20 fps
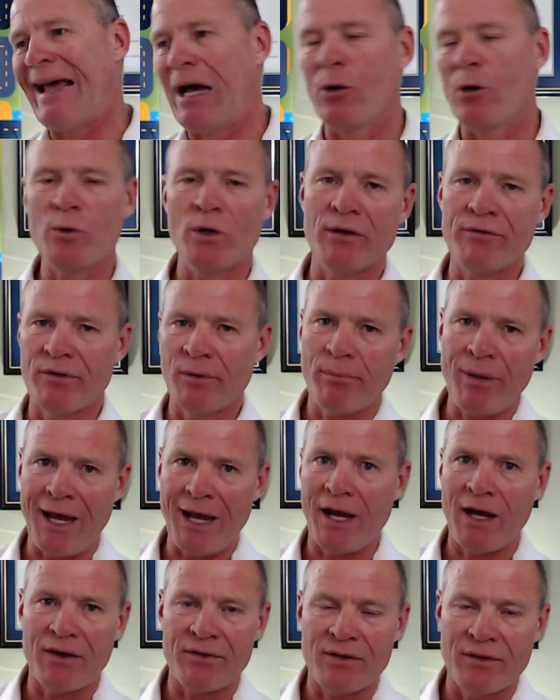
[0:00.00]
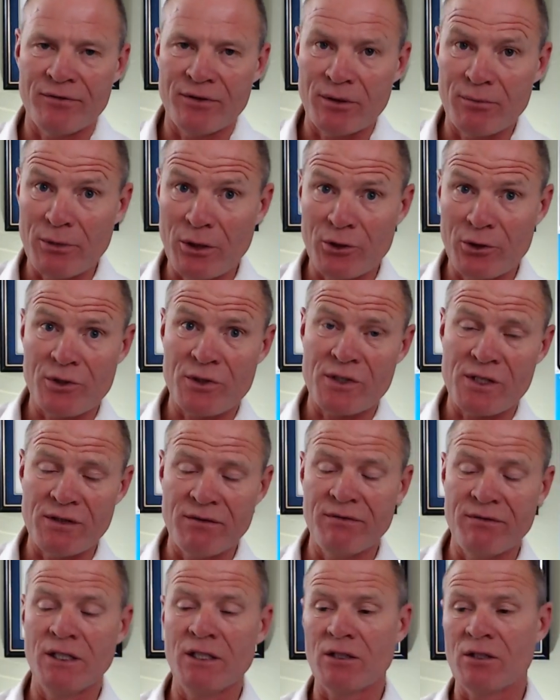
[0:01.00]
out of the path of the emergency
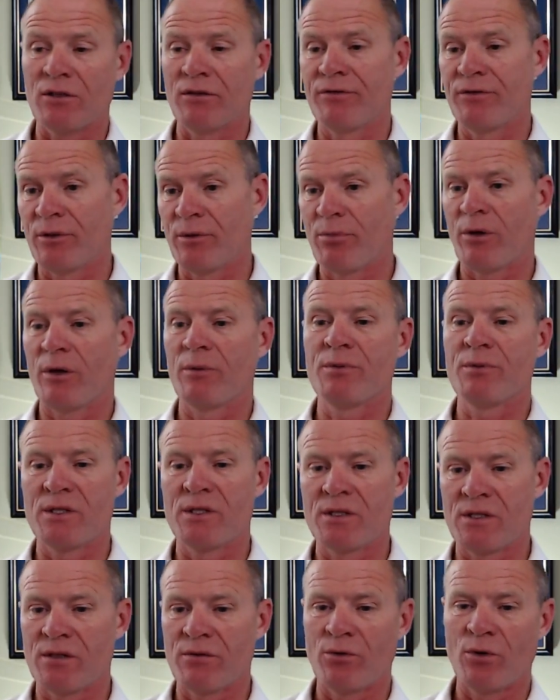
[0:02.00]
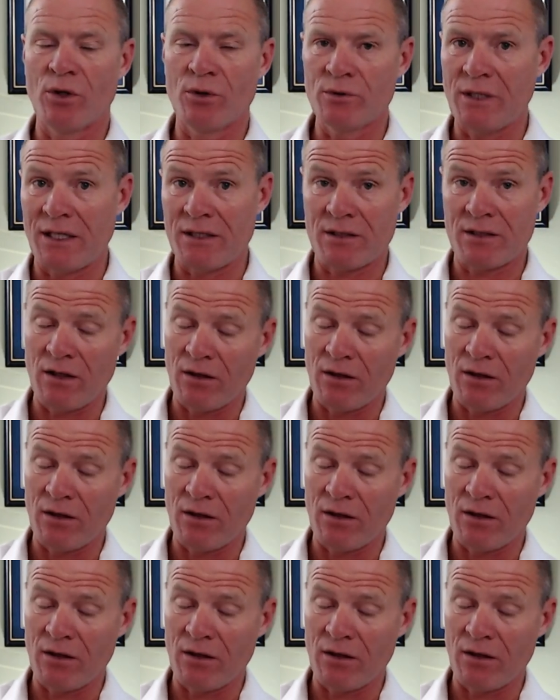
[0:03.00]
vehicle for the purposes of a road test.